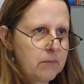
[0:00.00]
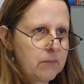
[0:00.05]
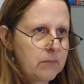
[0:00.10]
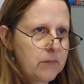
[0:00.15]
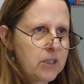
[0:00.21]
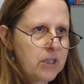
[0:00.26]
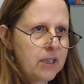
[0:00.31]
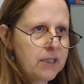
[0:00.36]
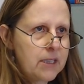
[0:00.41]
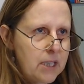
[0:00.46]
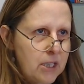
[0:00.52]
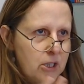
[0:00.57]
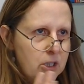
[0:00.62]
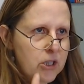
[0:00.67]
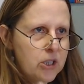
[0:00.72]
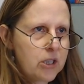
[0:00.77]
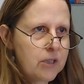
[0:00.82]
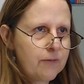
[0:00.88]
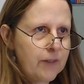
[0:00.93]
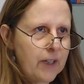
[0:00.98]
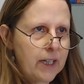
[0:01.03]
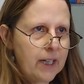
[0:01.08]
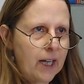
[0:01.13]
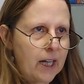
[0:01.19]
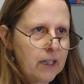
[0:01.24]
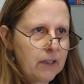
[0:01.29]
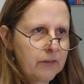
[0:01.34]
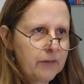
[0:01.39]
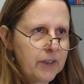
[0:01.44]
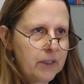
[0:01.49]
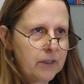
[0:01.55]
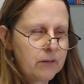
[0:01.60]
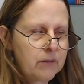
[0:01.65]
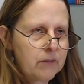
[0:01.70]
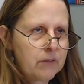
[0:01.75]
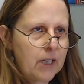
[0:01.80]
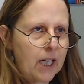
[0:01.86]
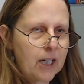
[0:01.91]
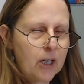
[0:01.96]
It's like tears just flood out of the
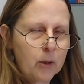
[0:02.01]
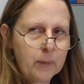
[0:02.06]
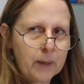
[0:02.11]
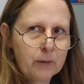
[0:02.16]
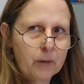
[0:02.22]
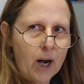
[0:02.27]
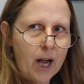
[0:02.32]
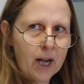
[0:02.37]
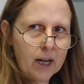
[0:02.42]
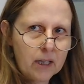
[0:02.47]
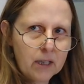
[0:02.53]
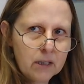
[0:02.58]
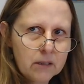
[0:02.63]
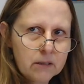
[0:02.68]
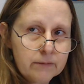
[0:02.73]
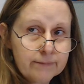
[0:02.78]
Niobe rock.